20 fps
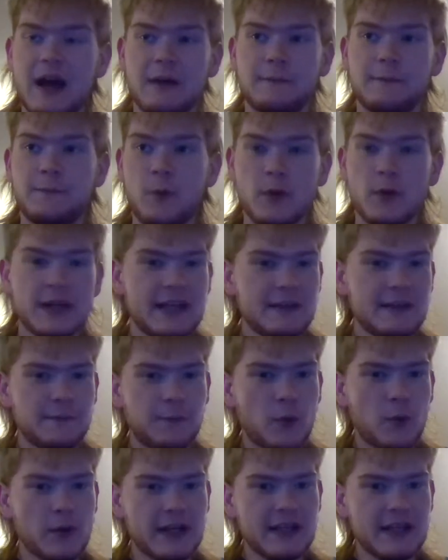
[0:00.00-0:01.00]

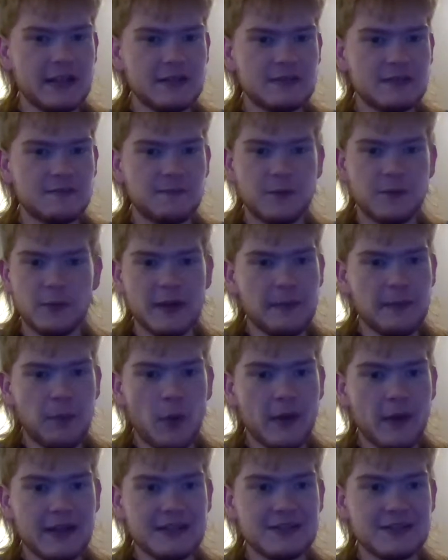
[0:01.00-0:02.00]
43
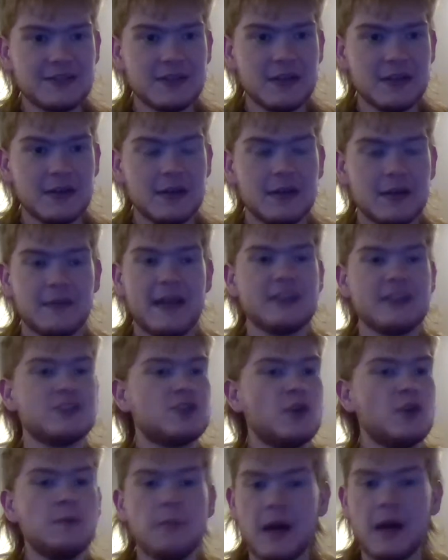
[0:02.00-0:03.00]
points? That's
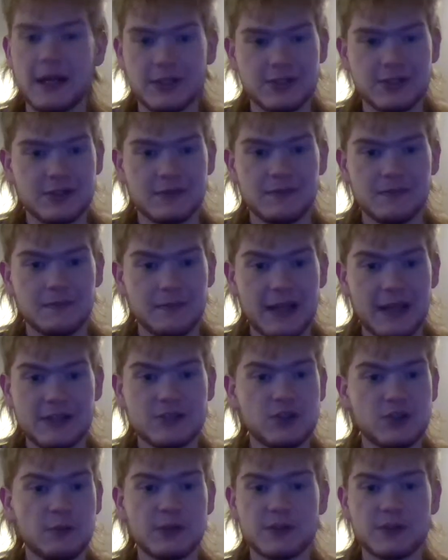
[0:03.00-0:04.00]
too much.
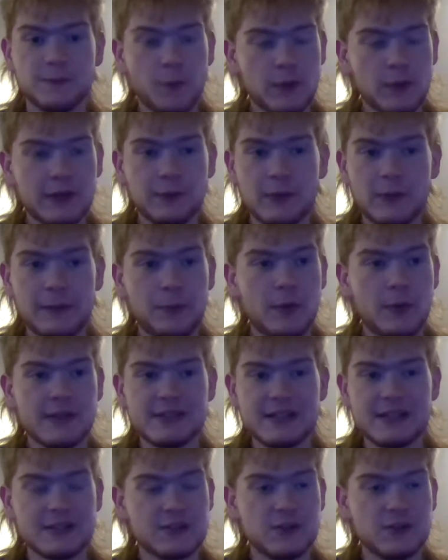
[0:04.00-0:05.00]
That's too much. 43 points,
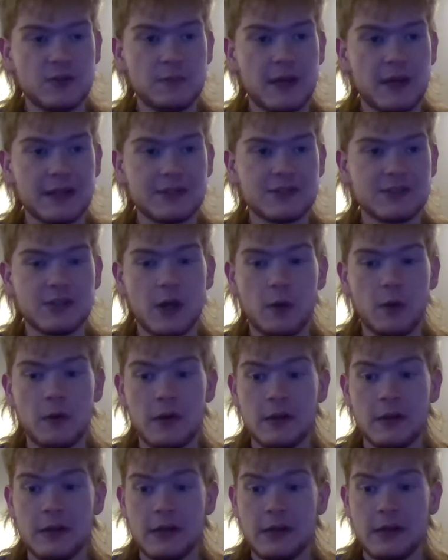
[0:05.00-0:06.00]
that's too much.
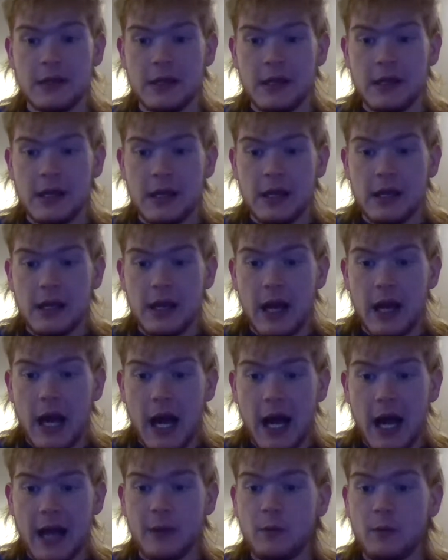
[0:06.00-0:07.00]
So
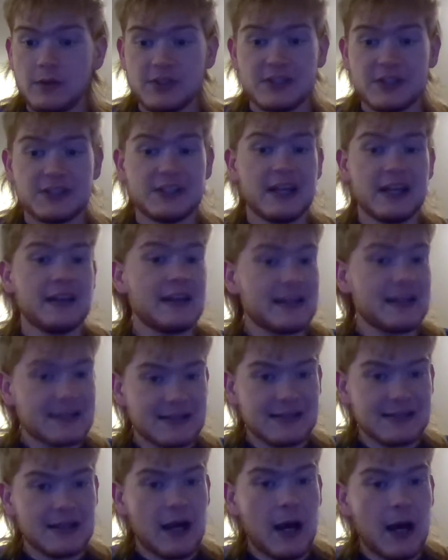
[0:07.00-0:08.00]
I will just say
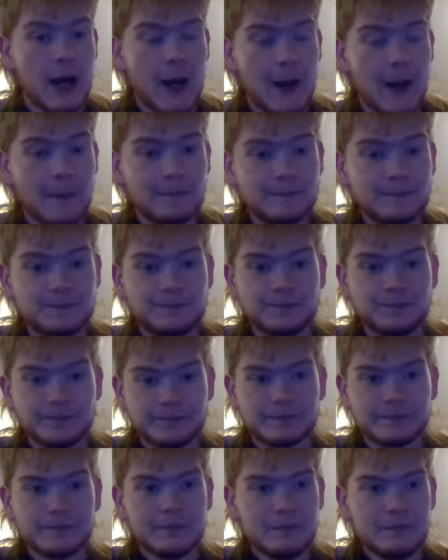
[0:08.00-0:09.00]
this.
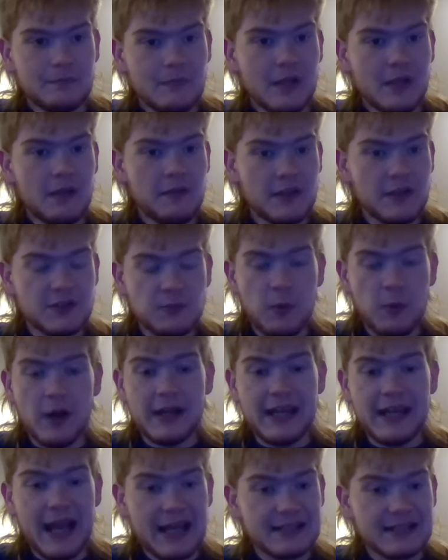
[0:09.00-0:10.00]
The
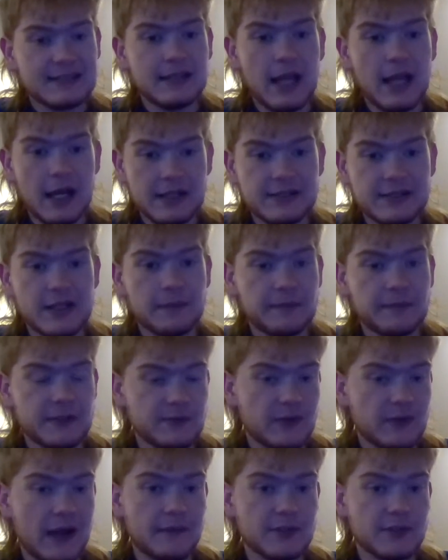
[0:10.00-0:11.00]
20 has locked up the
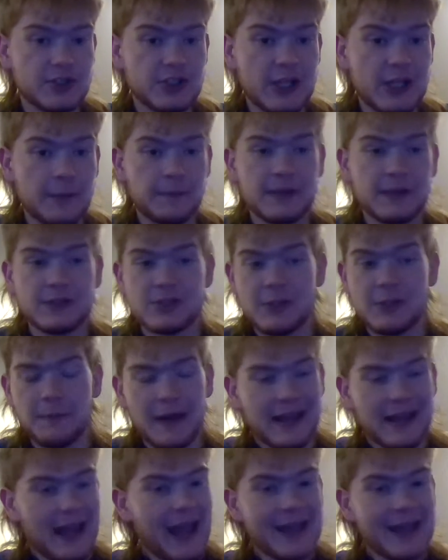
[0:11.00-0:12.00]
Drivers' Championship.
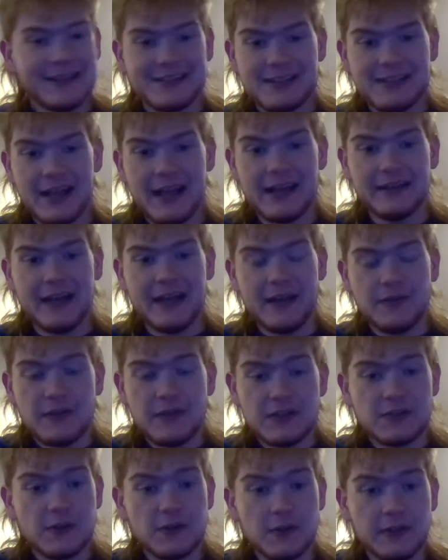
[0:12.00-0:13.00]
I hate saying that
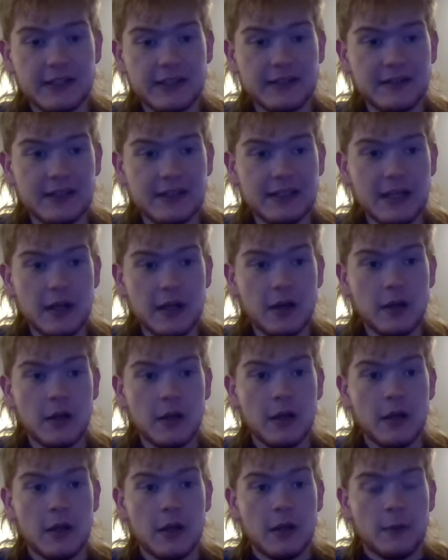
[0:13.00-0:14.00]
this early in the
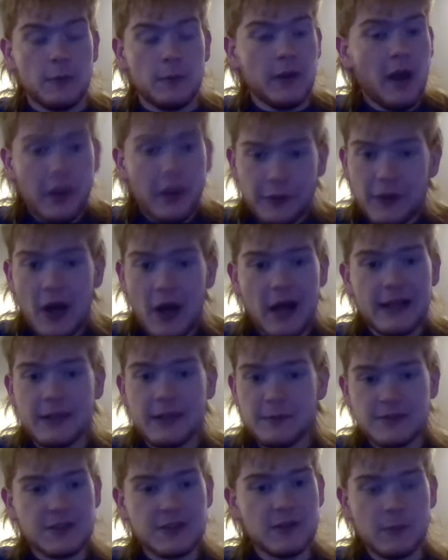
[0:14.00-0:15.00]
year. We all thought he
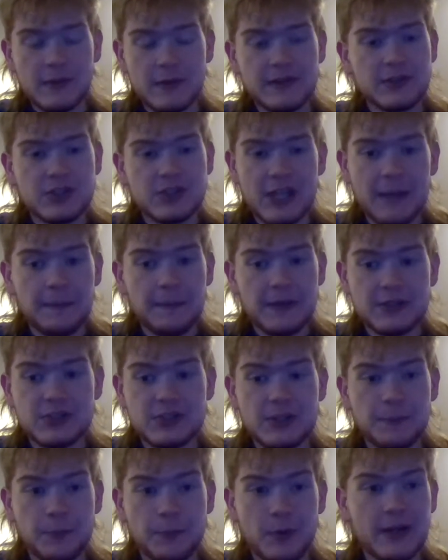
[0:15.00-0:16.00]
was going to win the
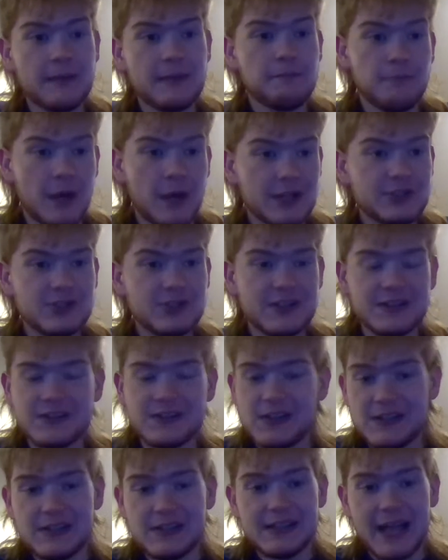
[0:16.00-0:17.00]
championship pretty much this
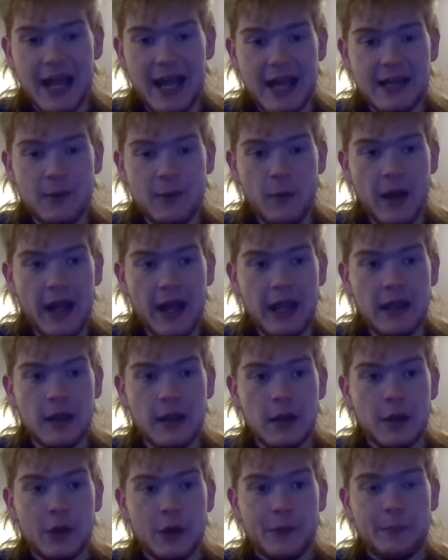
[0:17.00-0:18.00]
season
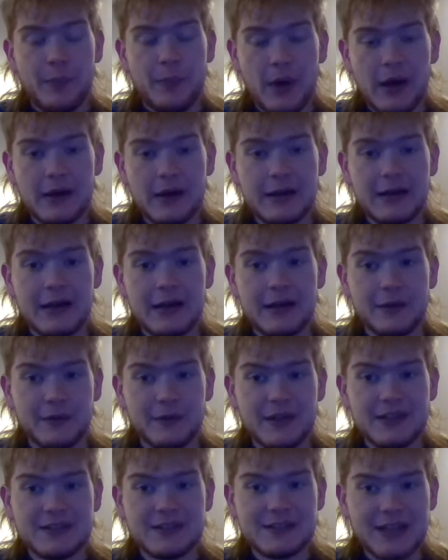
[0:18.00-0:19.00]
anyway, but
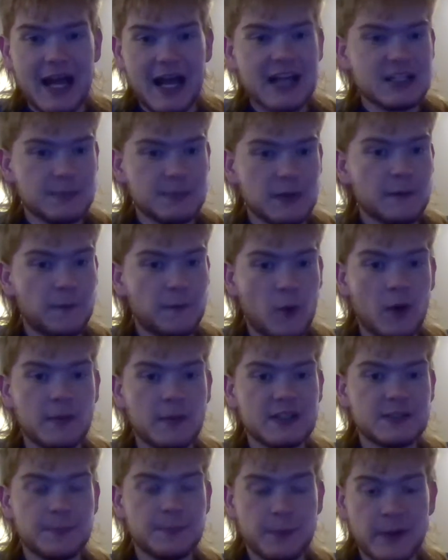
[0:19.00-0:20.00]
this last
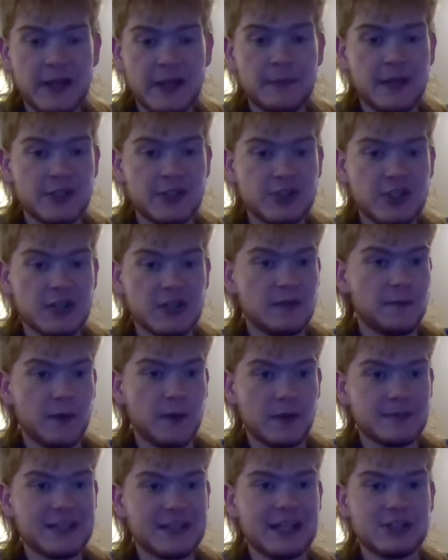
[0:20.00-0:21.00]
performance pretty much
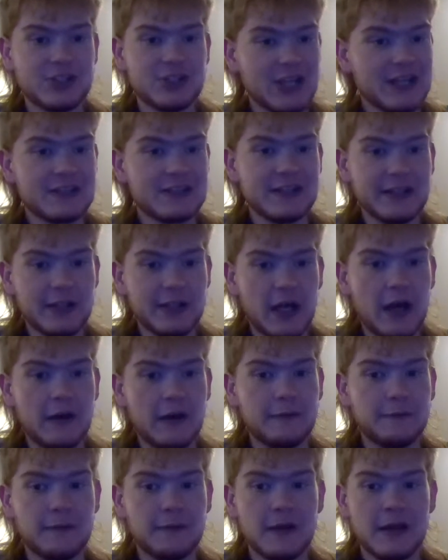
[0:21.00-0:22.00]
confirms that Jesse
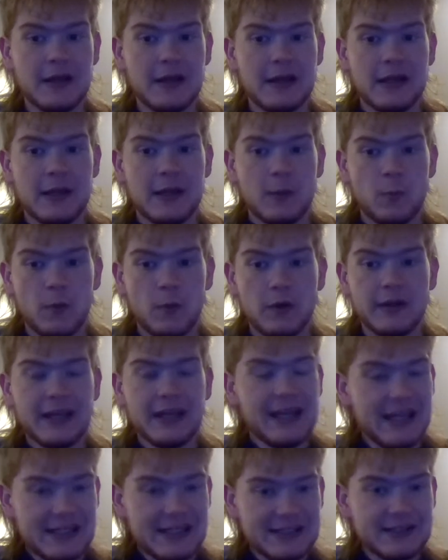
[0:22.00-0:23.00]
Love will
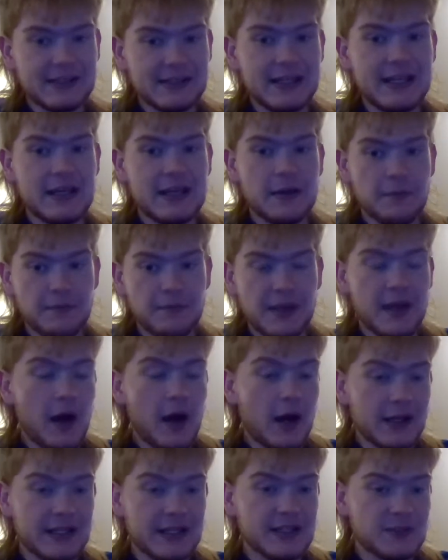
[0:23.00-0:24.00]
easily be
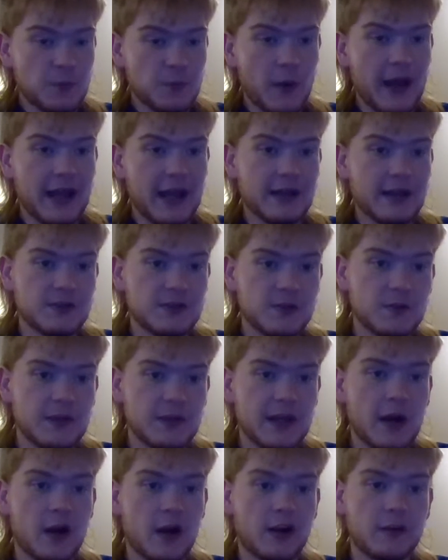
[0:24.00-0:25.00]
on his way to
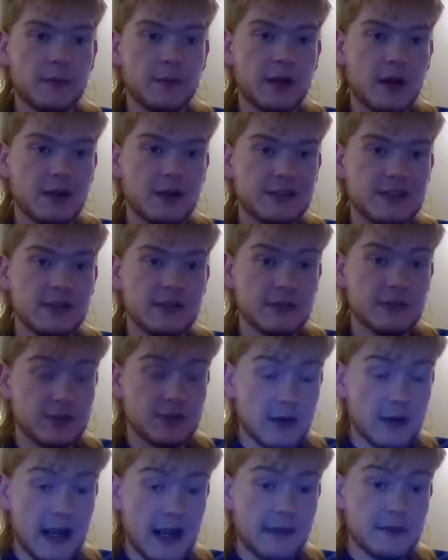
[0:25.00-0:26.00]
the ARCA Menard Series
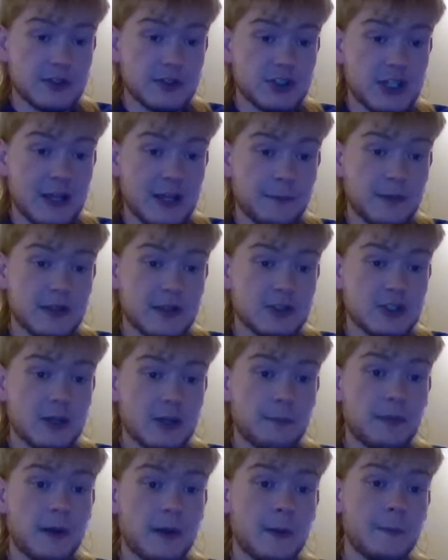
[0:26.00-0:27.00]
Drivers'
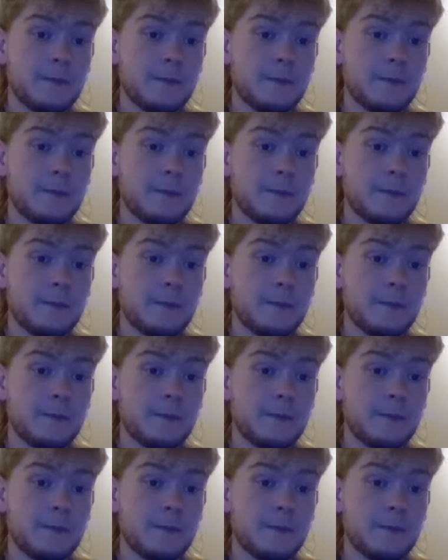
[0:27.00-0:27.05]
Championship